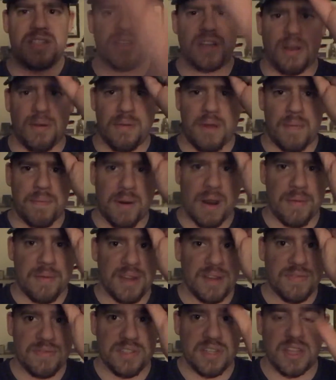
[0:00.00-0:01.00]
I'll probably
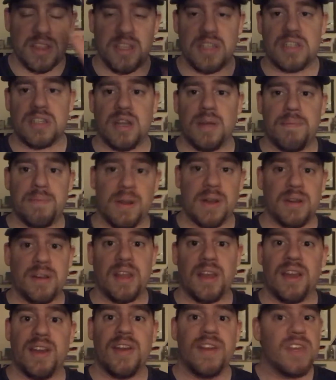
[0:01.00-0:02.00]
set this up in
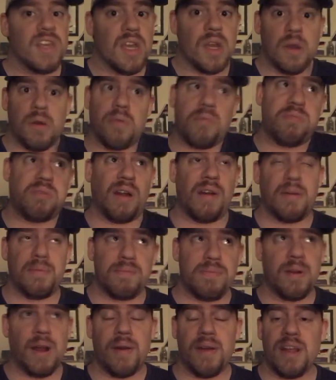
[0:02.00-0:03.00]

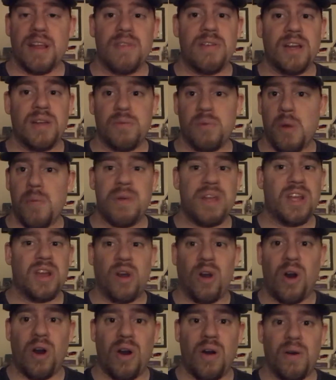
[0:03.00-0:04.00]
probably what we
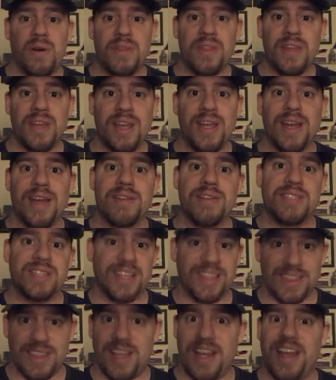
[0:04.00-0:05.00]
call the
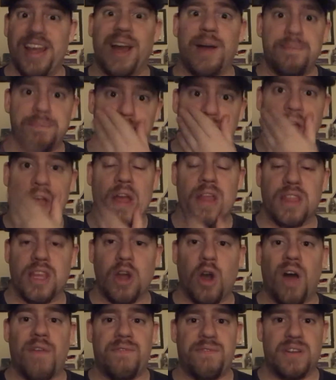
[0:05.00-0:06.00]

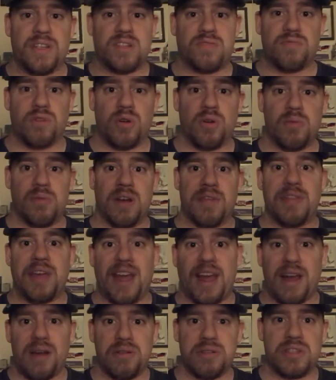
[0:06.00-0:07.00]
office room of the
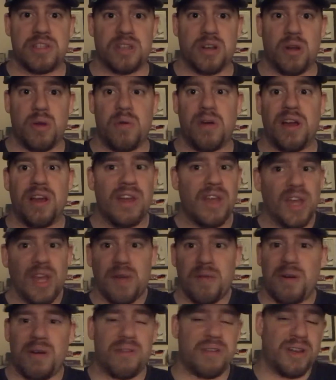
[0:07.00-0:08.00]
house. So,
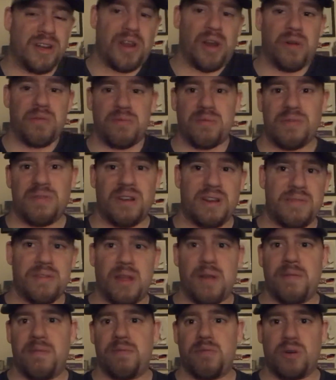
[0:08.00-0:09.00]
well, you know, and
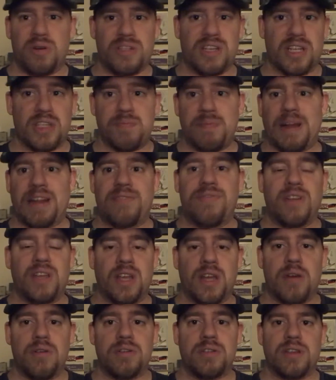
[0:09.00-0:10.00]
of course, expect
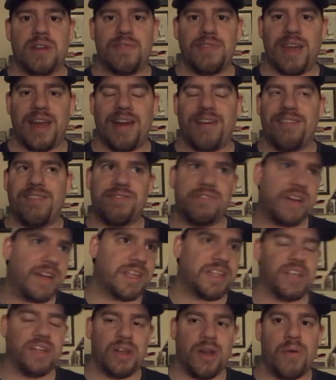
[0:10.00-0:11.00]
videos of that. Of
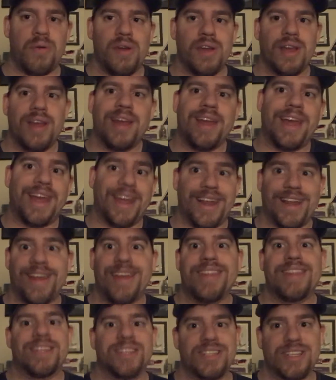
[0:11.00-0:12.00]
like, you know, hey,
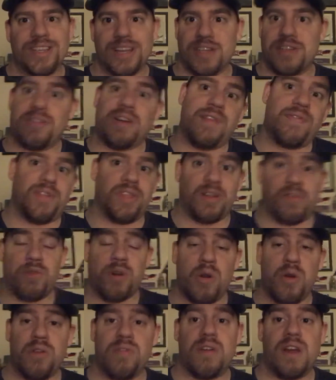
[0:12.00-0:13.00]
this is us, life on the
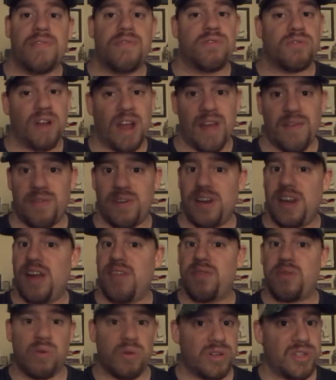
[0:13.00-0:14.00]
road, life traveling, and of
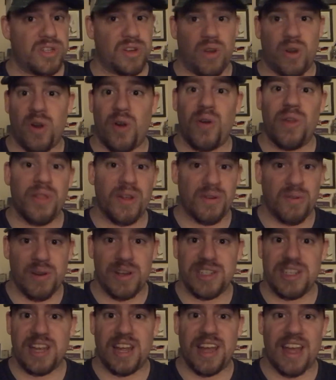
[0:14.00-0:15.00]
course, all the
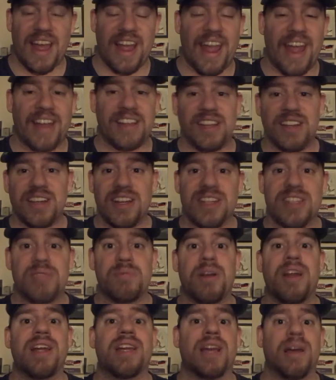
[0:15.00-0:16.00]
crazy hecticness
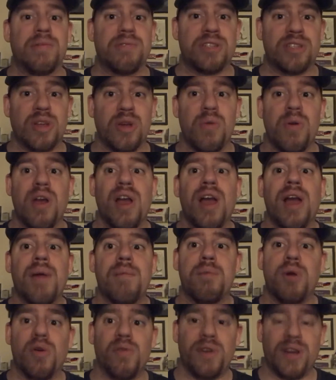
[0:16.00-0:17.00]
when it comes to
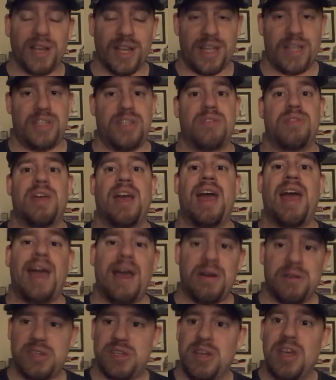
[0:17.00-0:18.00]
moving into the
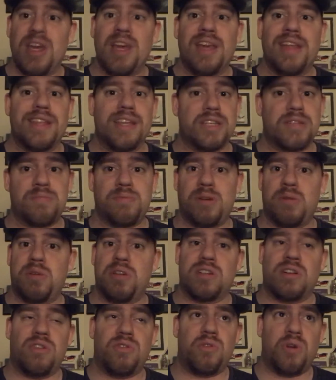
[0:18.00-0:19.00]
house. It
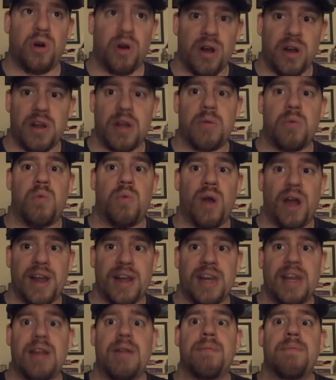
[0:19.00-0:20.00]
was a long,
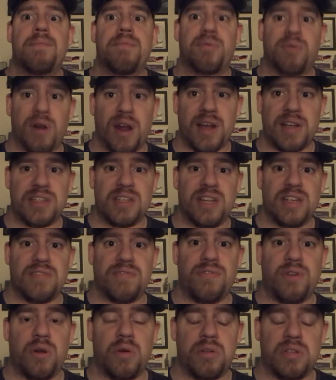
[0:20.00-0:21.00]
winding process,
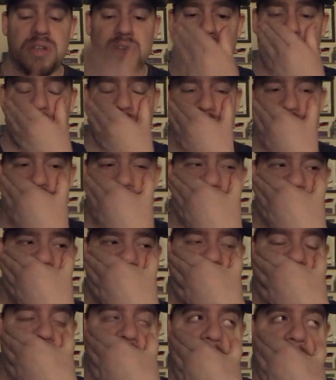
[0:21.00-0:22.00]
folks. Okay, so
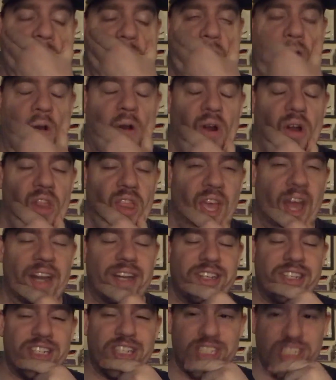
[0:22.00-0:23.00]
finally, after all that
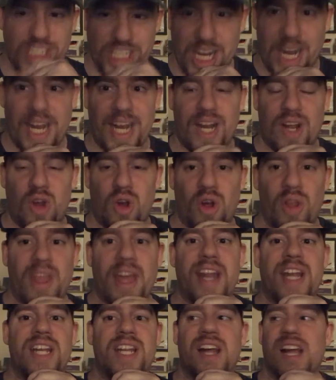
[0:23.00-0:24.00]
shit, all
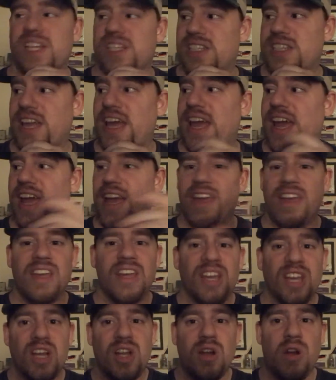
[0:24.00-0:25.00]
that nuts that
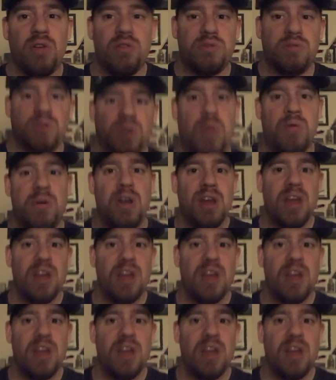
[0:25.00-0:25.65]
go through.